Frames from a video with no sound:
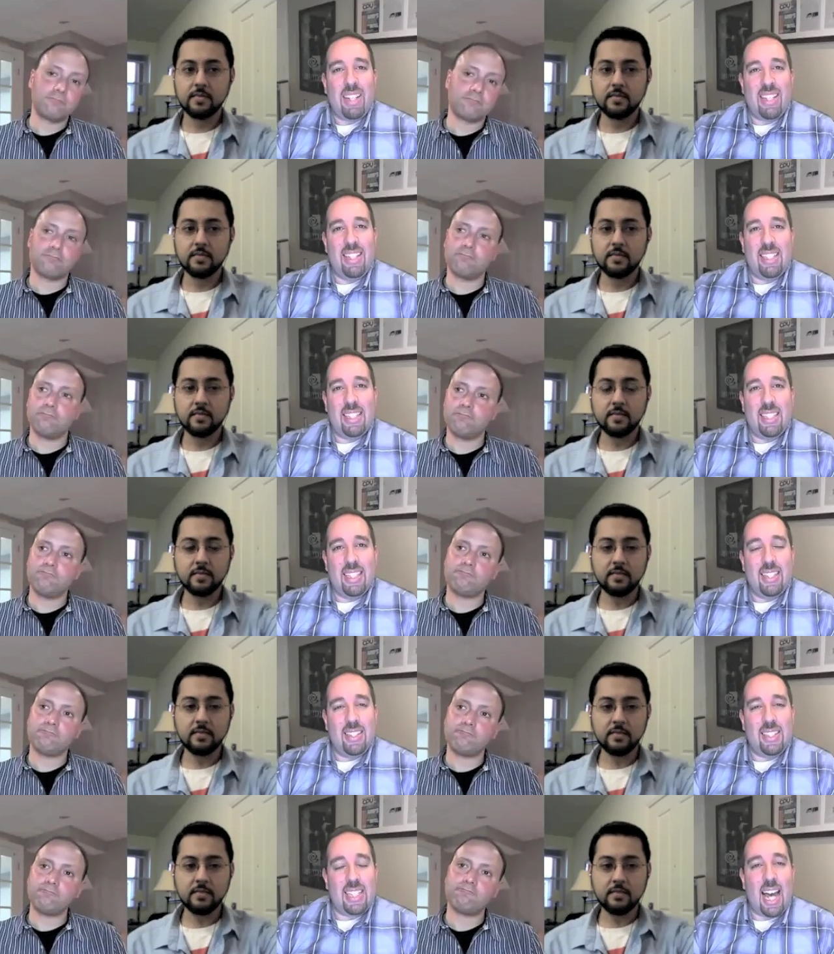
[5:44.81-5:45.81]
Speaker 1: this, in this
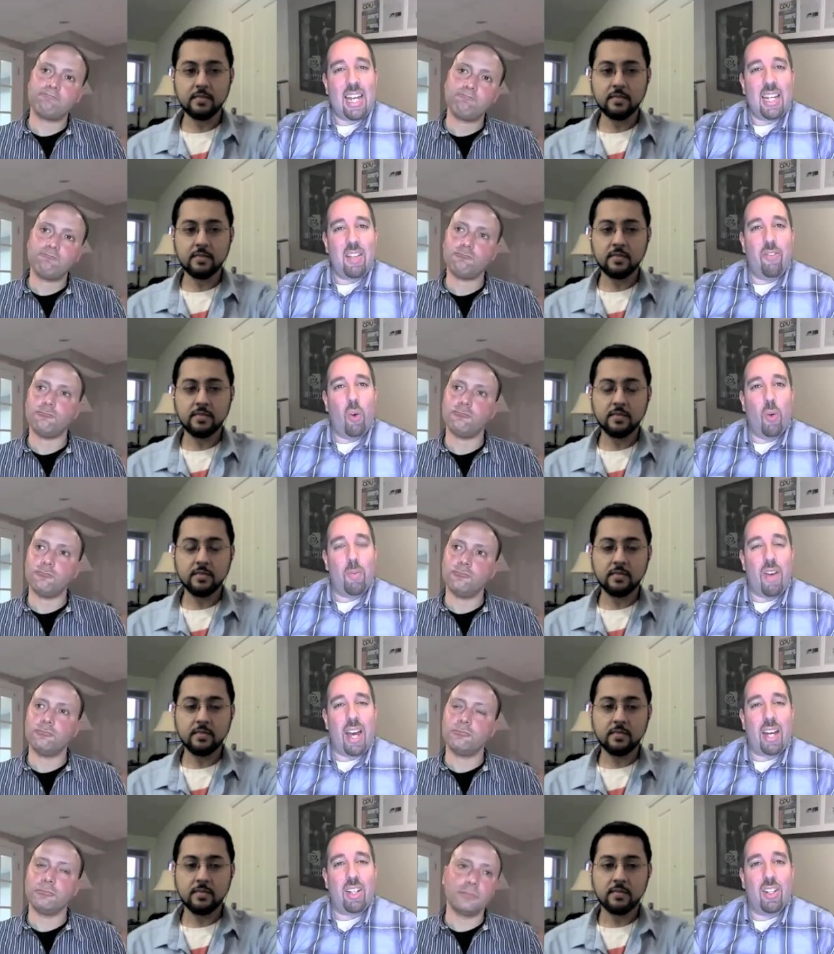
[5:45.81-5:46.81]
little tiny form
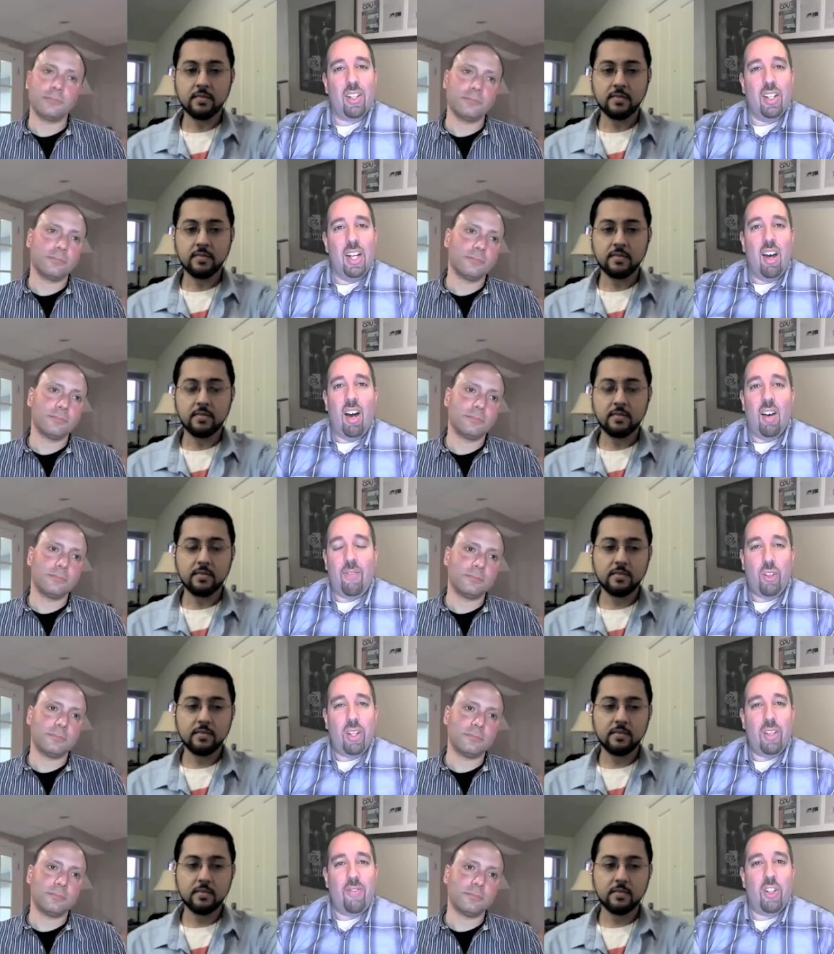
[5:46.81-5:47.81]
factor, a
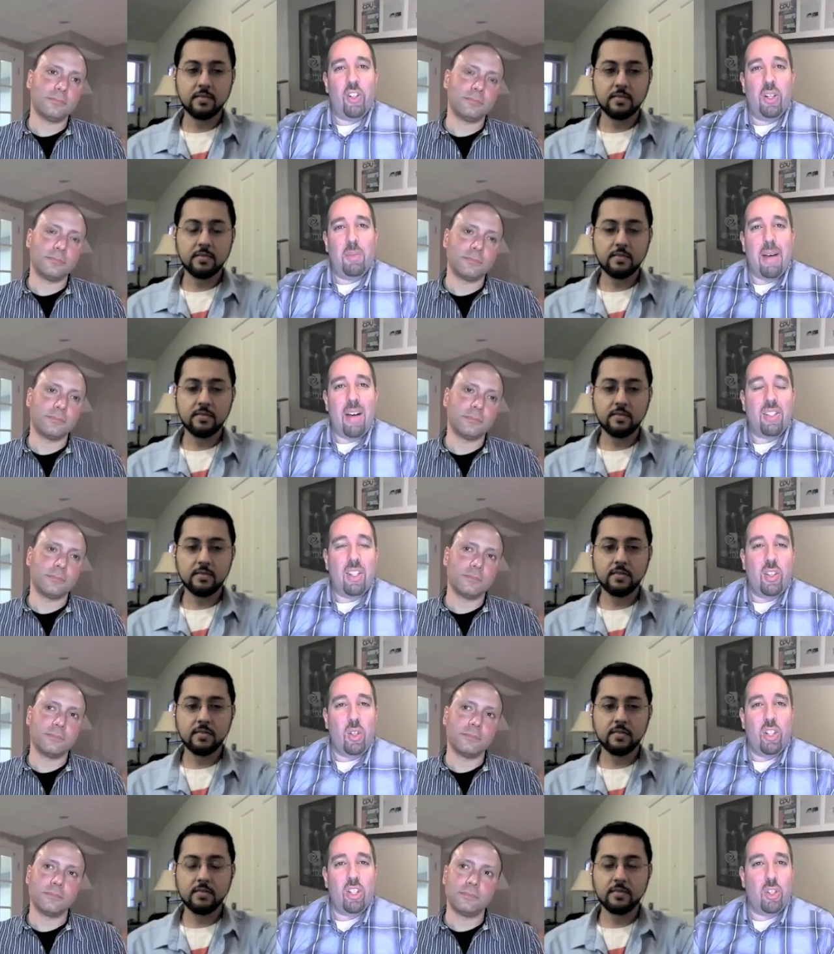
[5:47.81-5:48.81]
fully functional mouse that
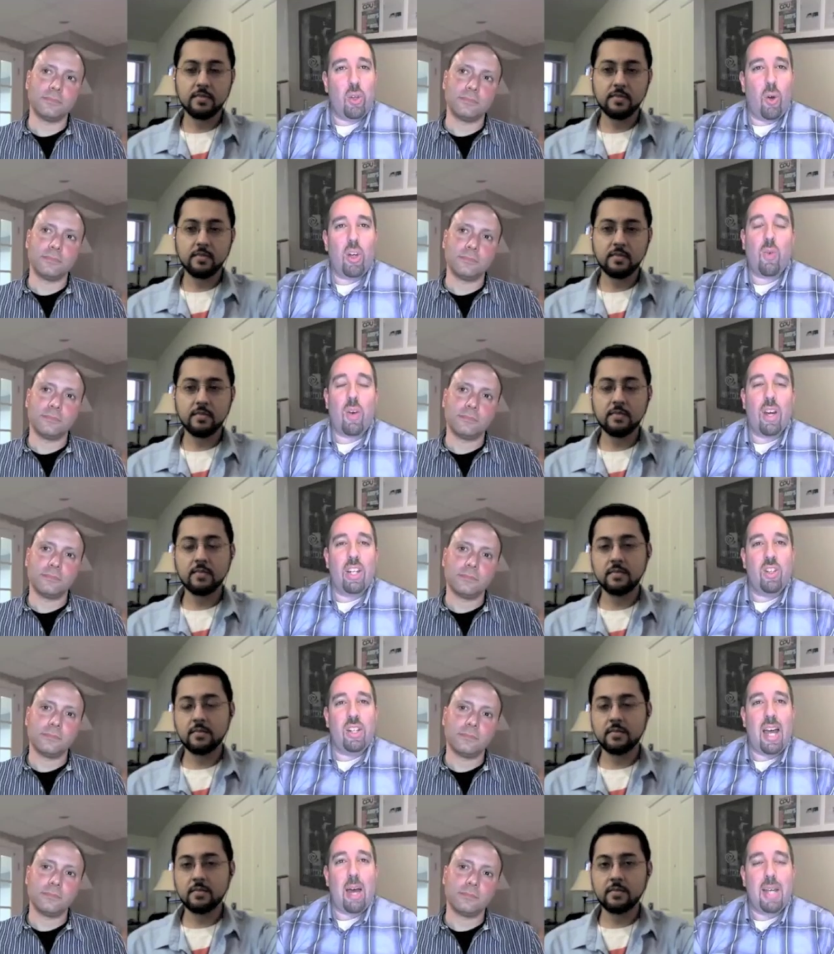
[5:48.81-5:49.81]
you can just toss right in
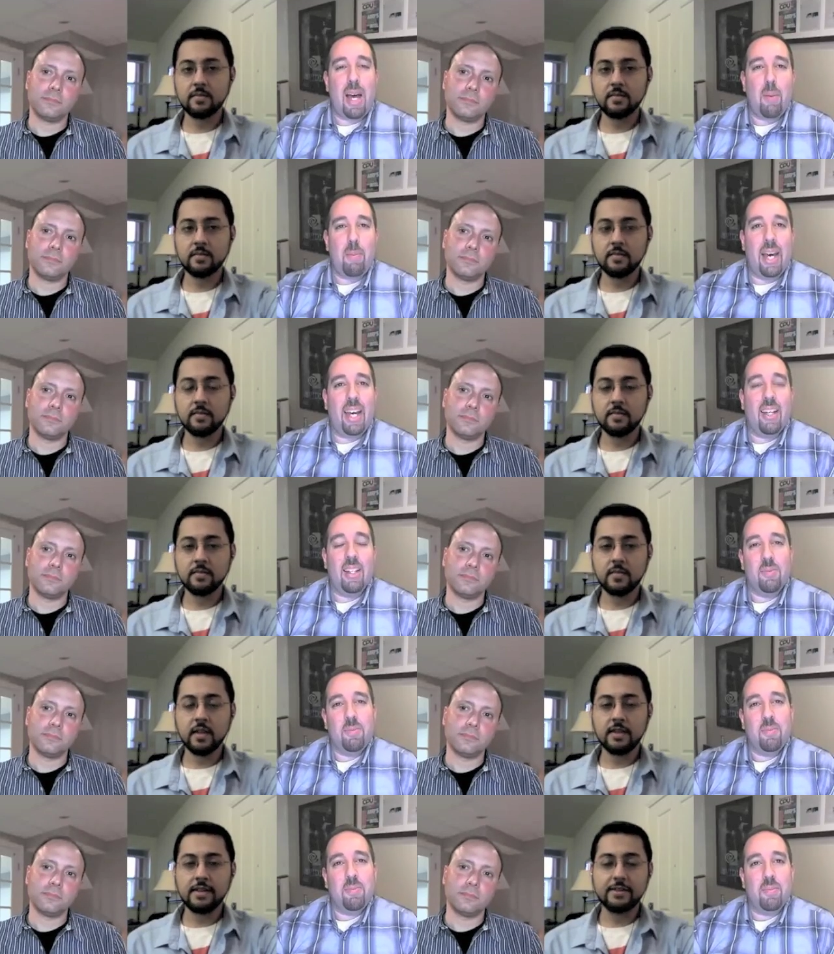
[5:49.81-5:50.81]
your laptop bag.
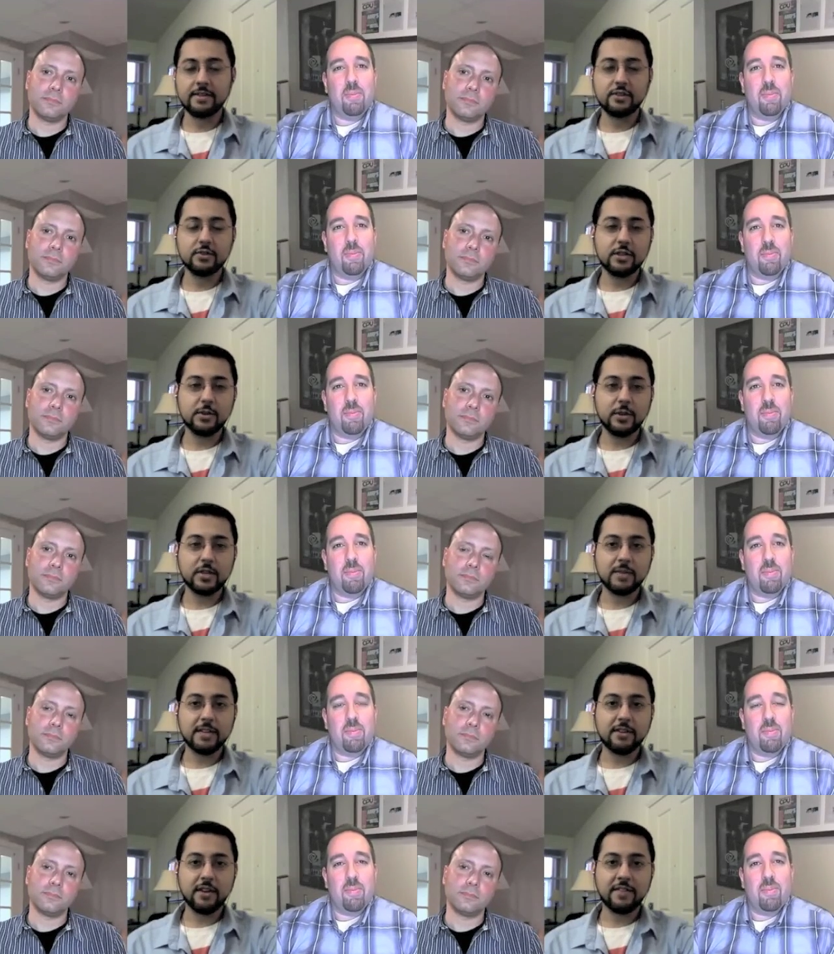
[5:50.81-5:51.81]
Speaker 2: No, it's using U S B.
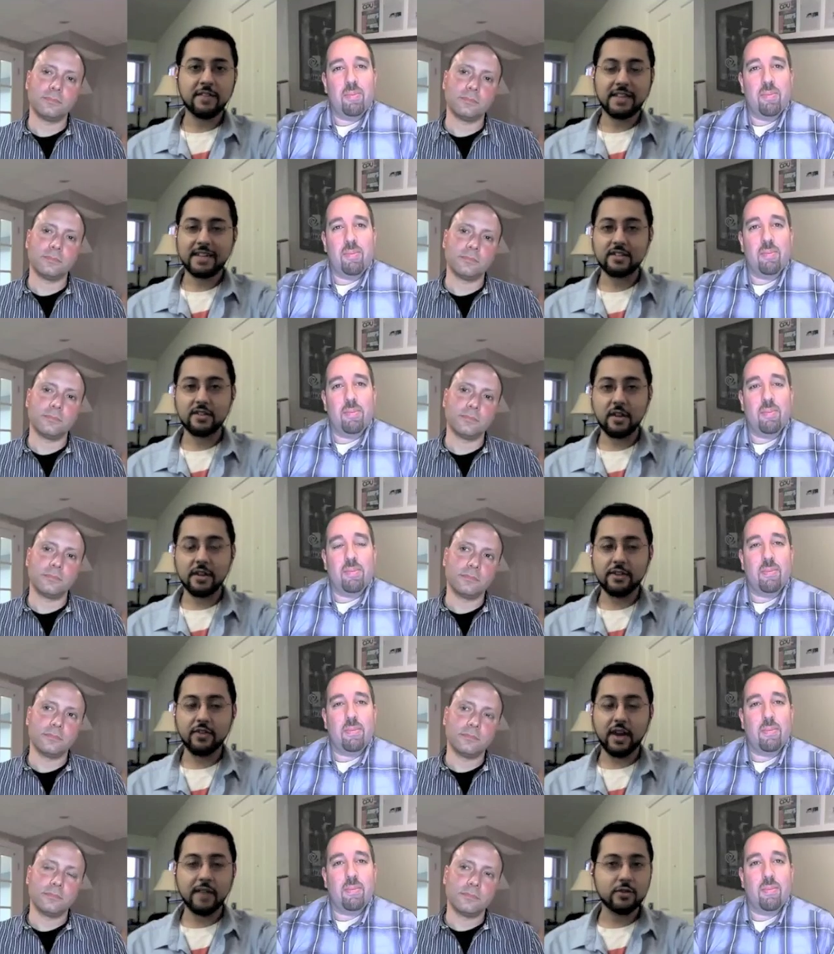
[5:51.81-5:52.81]
Do you have to like install any
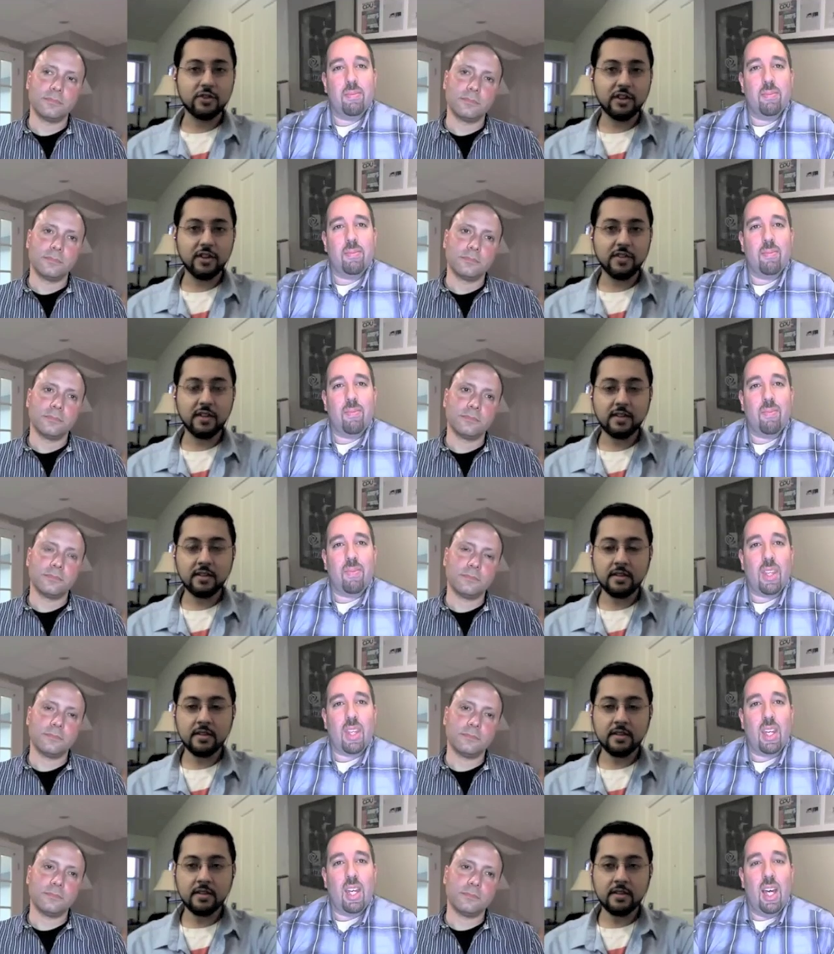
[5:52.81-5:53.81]
drivers or anything?
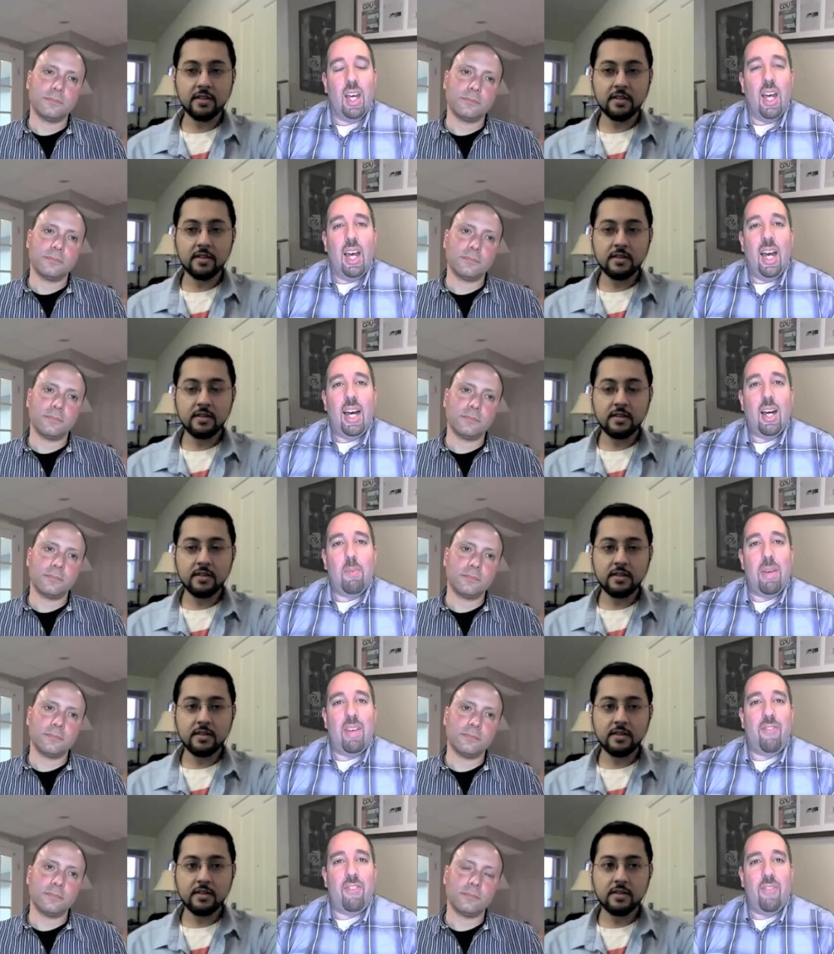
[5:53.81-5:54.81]
Speaker 1: Um,
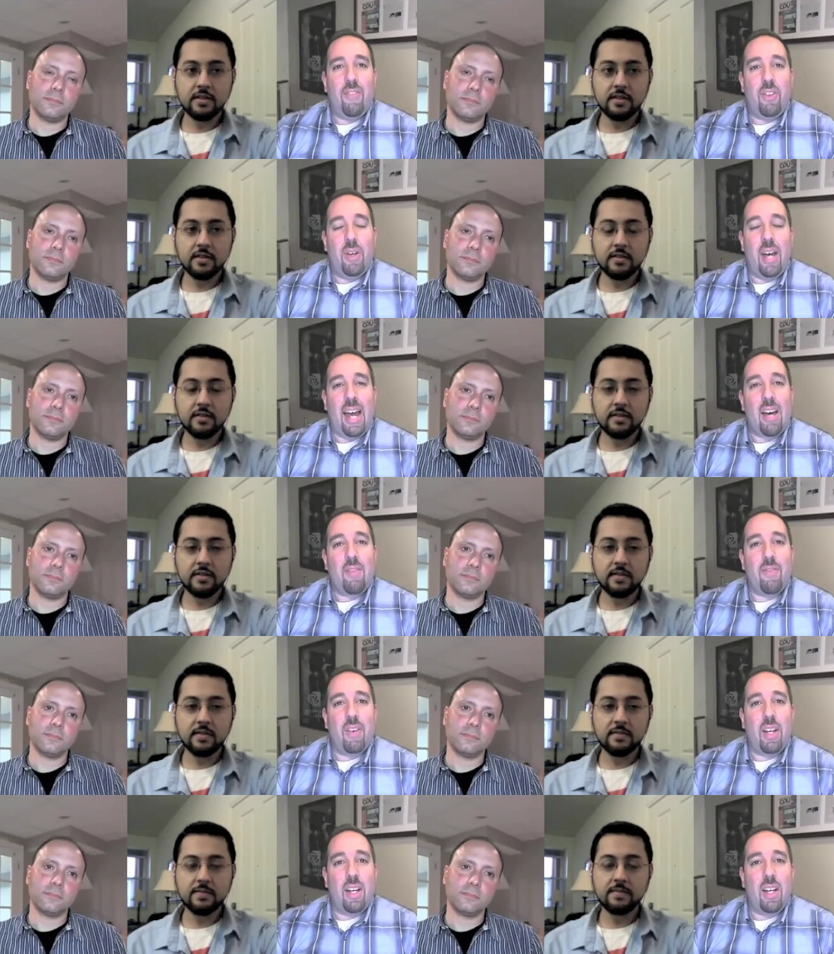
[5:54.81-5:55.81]
if if you have
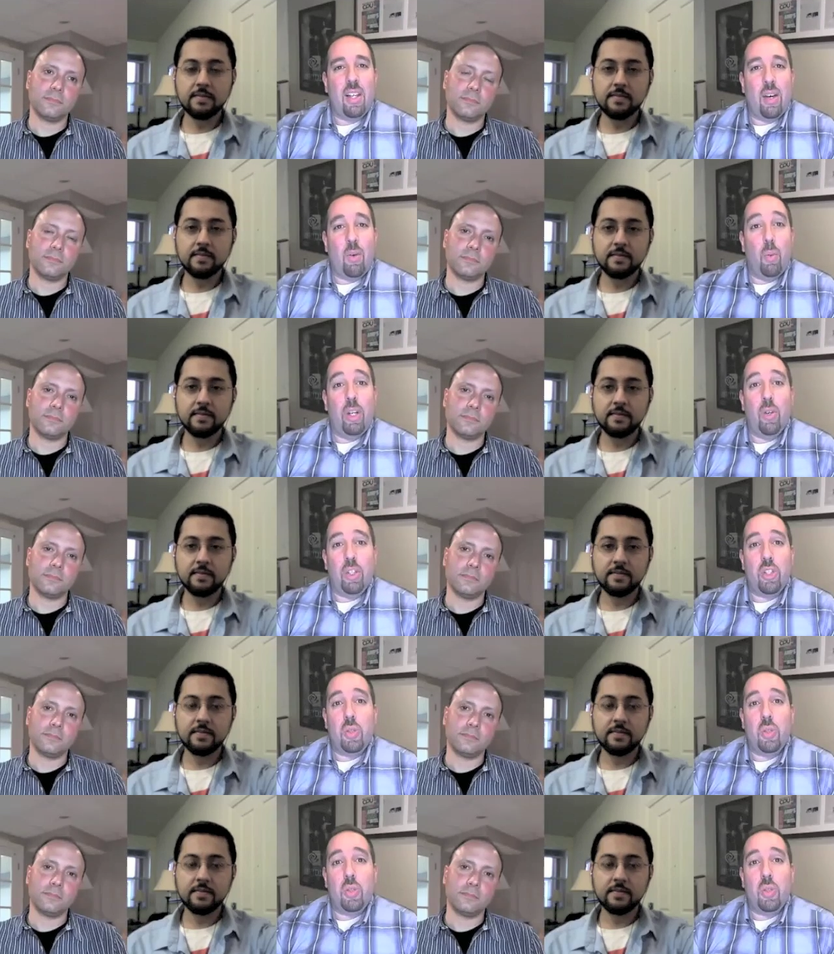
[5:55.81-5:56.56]
uh, like Windows